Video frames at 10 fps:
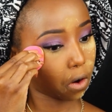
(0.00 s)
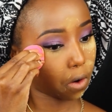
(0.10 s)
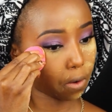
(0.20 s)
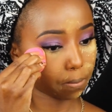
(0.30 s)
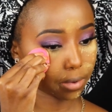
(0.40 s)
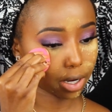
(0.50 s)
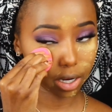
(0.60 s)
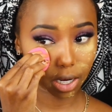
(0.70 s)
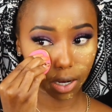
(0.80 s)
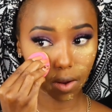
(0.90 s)

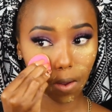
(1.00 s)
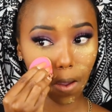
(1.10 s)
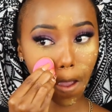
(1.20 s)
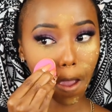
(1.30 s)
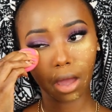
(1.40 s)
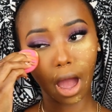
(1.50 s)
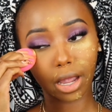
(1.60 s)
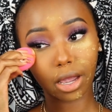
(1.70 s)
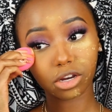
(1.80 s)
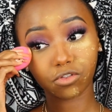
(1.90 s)
completely.
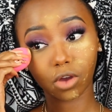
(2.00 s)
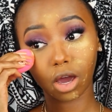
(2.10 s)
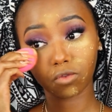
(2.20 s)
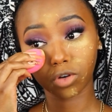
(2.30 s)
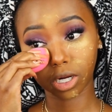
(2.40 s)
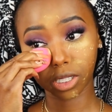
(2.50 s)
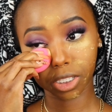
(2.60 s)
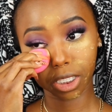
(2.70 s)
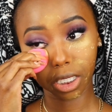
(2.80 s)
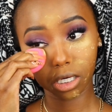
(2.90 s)
Again, if you have dry
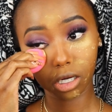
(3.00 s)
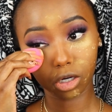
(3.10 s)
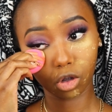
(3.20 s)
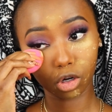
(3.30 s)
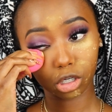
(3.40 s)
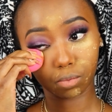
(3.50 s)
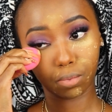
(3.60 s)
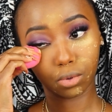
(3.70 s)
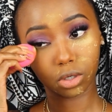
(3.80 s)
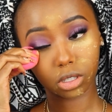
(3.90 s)
skin, don't
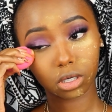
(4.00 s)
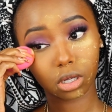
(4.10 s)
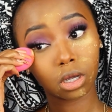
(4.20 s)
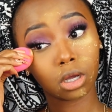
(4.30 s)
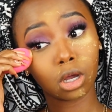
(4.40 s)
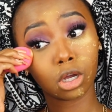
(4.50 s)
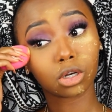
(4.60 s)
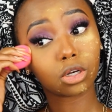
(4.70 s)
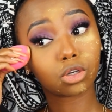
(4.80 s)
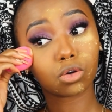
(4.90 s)
put
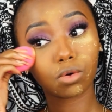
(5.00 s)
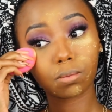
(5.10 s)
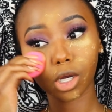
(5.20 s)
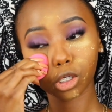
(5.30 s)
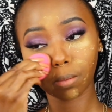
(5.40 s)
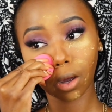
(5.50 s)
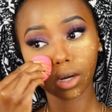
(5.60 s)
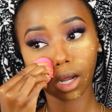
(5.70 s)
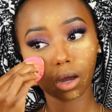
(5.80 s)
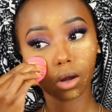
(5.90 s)
too much
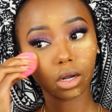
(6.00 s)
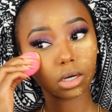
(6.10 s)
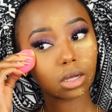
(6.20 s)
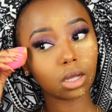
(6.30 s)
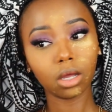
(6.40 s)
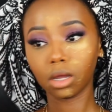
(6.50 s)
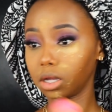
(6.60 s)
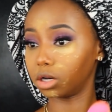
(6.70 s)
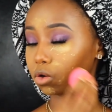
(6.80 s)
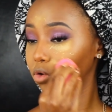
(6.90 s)
powder on,
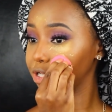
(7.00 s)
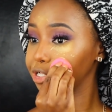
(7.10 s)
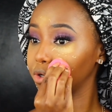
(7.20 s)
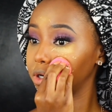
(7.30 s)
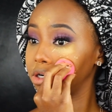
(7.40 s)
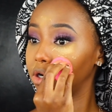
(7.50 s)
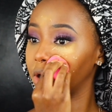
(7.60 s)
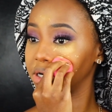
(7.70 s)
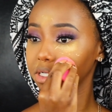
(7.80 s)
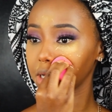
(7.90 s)
and also
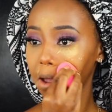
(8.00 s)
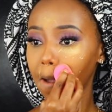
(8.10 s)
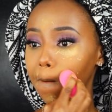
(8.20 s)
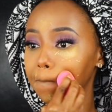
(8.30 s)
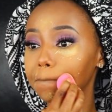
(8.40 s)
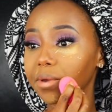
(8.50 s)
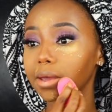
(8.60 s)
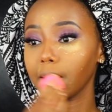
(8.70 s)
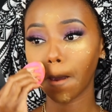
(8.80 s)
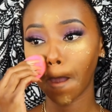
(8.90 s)
don't
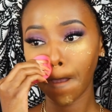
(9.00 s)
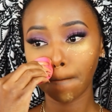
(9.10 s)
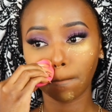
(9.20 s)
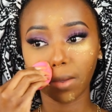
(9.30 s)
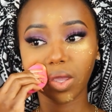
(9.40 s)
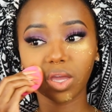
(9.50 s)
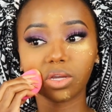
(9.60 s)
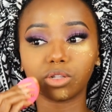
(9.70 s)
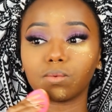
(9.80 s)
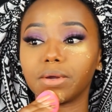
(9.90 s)
bake. Baking
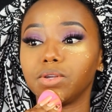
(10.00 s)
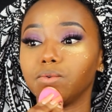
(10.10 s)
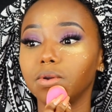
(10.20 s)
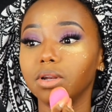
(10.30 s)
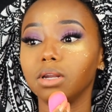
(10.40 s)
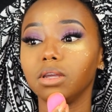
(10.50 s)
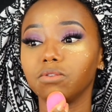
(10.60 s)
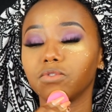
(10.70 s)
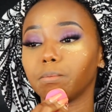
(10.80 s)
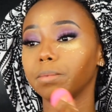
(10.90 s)
is when you
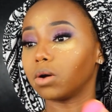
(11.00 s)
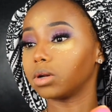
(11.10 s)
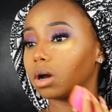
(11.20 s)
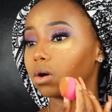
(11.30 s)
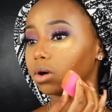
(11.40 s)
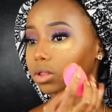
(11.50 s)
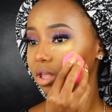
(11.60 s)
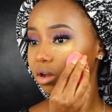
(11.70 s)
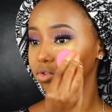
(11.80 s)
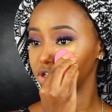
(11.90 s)
leave the powder on
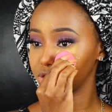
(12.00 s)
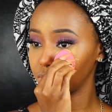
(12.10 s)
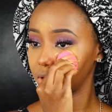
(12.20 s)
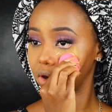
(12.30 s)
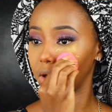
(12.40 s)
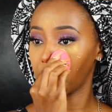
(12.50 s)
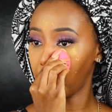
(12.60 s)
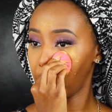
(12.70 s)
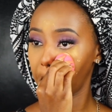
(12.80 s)
there for so long.